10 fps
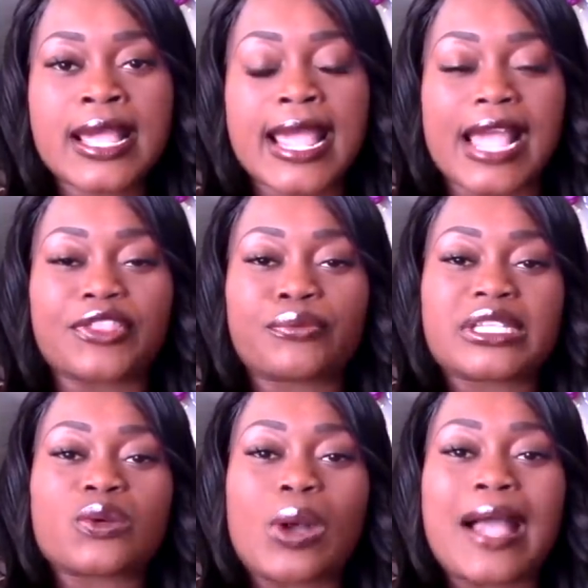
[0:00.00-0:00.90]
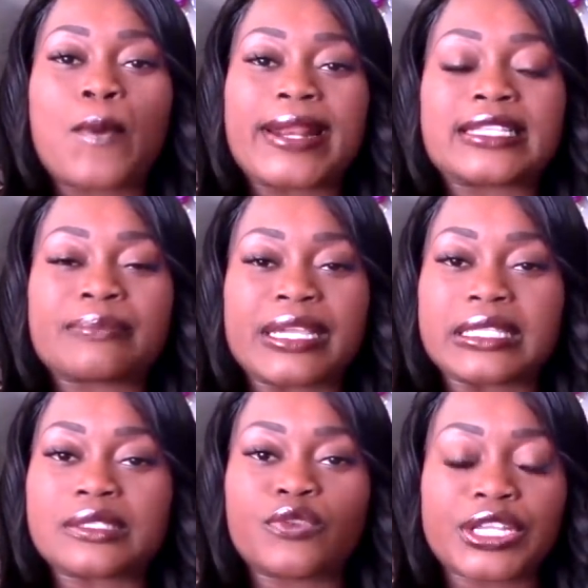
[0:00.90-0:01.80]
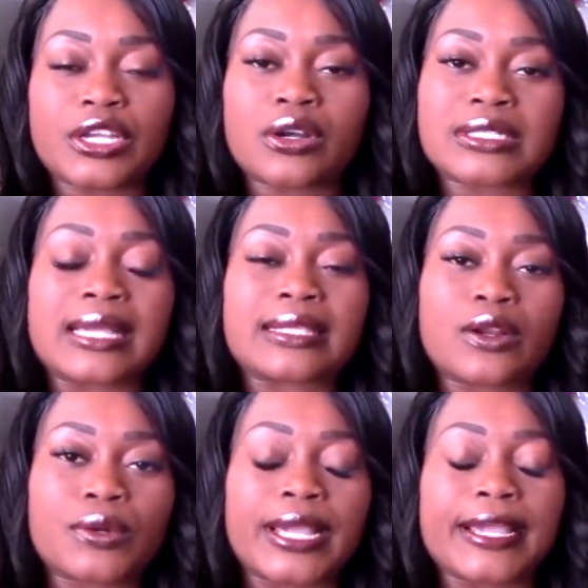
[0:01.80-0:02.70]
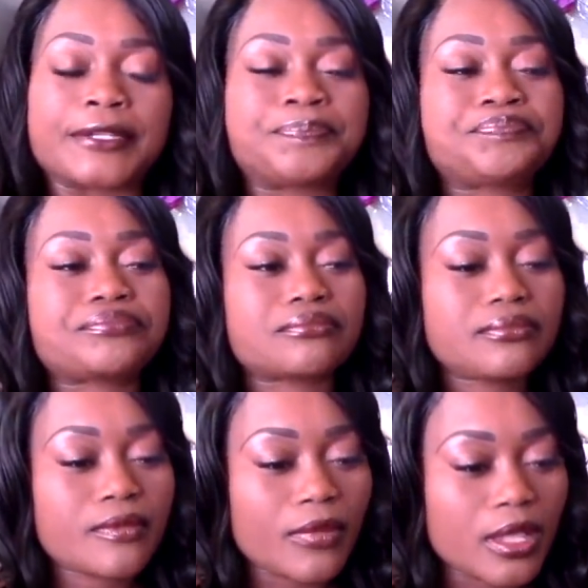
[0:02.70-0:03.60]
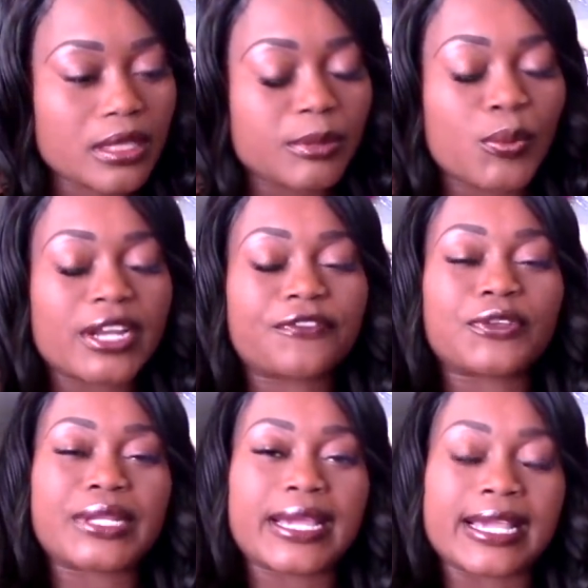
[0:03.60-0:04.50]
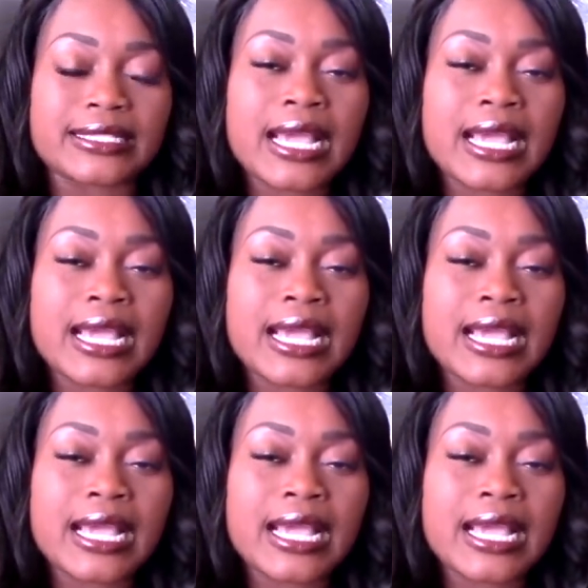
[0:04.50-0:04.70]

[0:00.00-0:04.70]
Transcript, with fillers: And the reason why I waited to make this video, because I thought, okay, let me wait a few days.